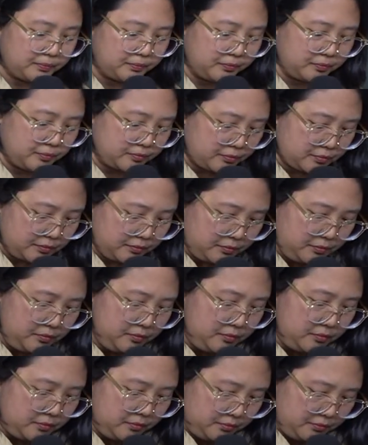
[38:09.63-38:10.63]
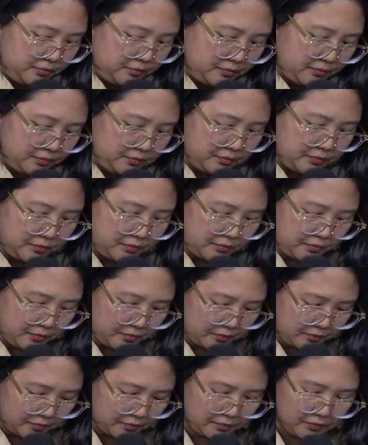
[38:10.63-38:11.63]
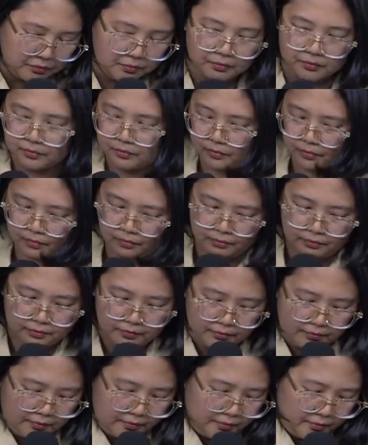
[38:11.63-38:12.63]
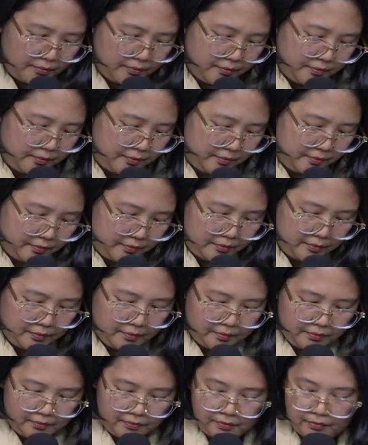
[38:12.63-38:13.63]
No one is speaking in this clip.